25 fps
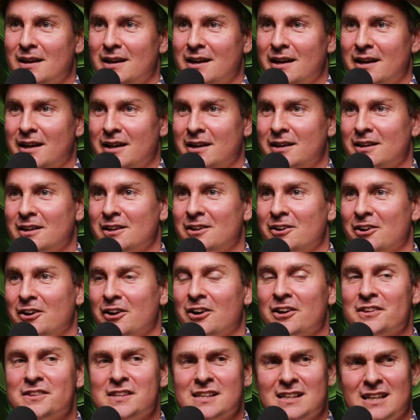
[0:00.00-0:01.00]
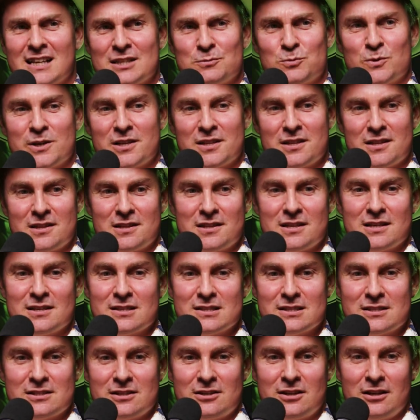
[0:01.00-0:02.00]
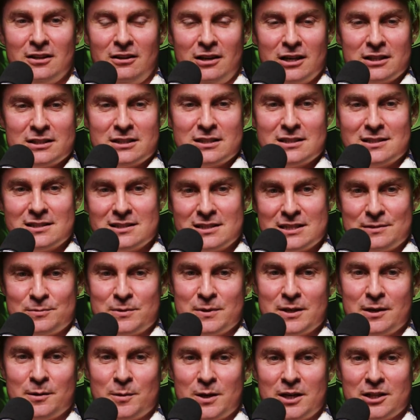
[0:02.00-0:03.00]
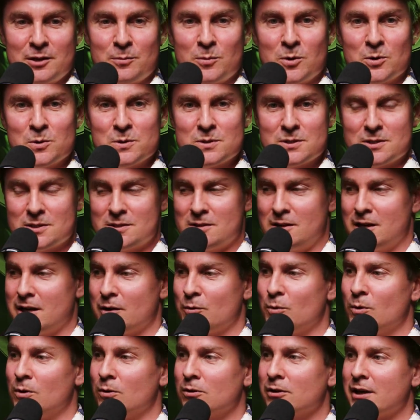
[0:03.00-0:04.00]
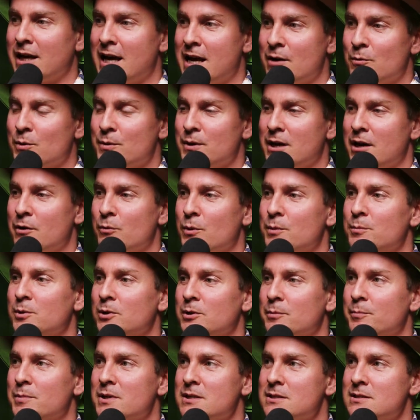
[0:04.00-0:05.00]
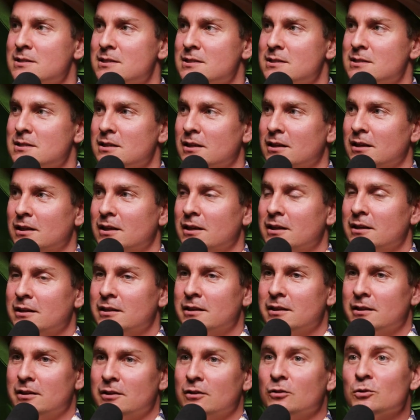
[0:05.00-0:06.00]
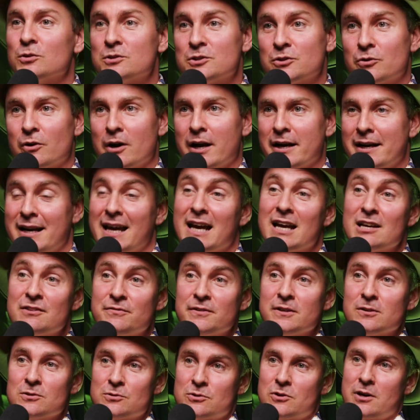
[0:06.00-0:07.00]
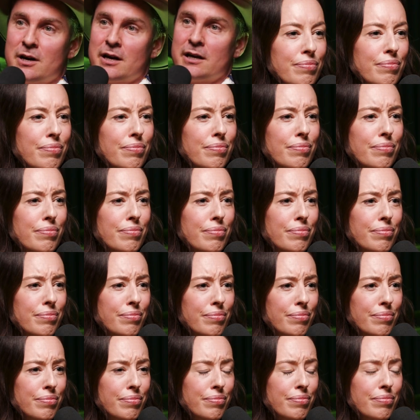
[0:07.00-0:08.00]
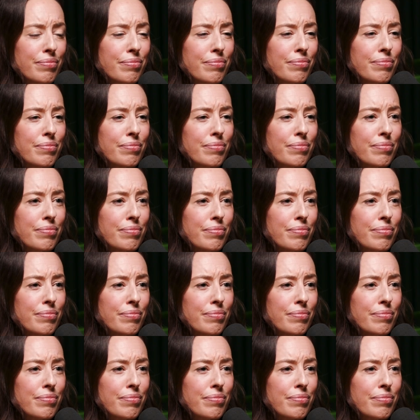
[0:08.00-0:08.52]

And, I think that's one of the things that I like to speak about the most is like, well, how do we build a business that looks great and feels great rather than just, looks